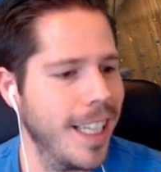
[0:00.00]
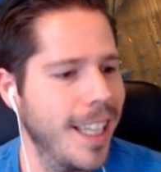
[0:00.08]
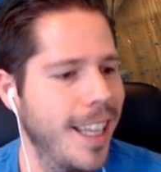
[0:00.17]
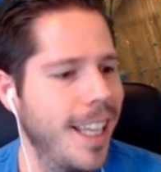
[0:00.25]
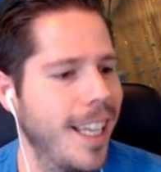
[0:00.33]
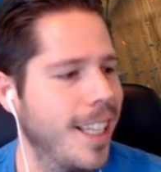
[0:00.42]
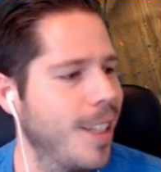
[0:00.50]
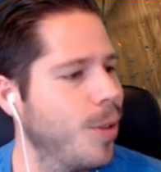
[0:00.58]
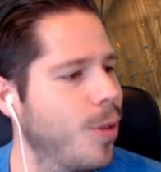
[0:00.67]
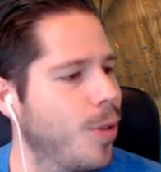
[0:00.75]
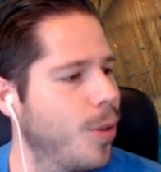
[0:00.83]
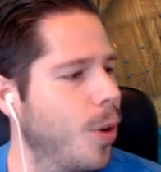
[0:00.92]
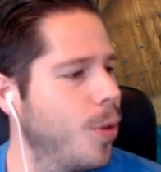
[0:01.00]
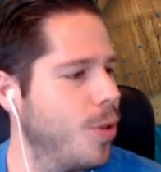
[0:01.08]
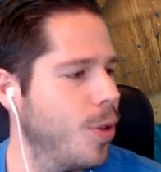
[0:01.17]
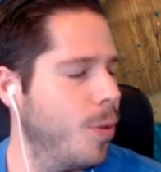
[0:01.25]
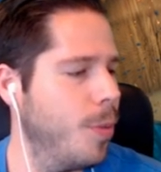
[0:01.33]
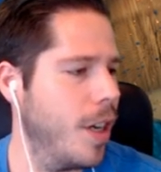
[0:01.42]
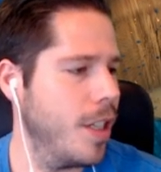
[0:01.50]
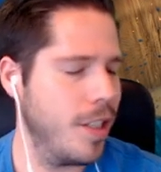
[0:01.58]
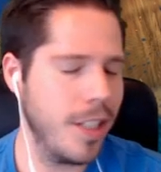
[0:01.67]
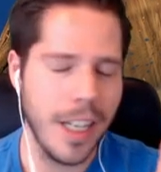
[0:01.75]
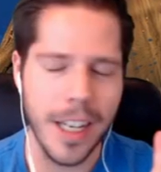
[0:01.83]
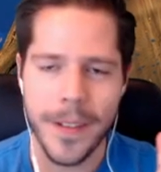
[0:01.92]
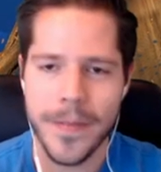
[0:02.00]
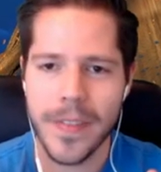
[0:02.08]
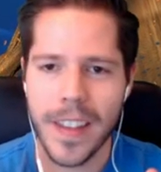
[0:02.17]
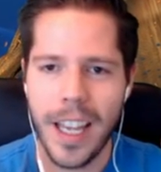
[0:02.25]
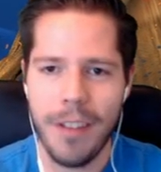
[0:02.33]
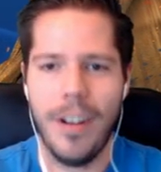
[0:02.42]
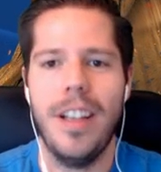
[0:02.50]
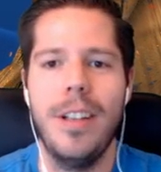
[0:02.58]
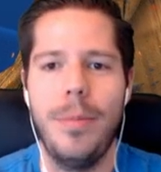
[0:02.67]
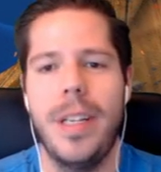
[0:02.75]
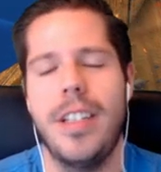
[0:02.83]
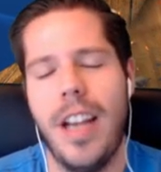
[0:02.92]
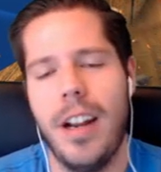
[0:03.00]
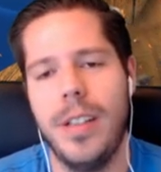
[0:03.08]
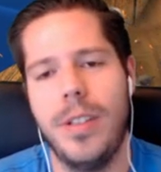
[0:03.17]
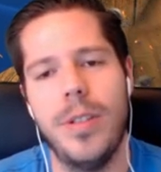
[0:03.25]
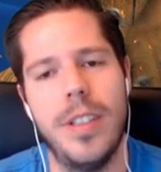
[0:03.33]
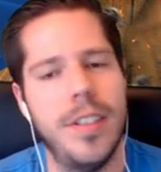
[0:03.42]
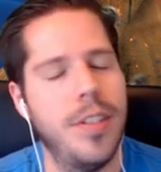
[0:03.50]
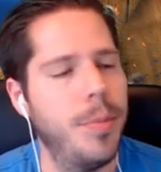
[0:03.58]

Thank you so, so much. And finally, big shout out to T C G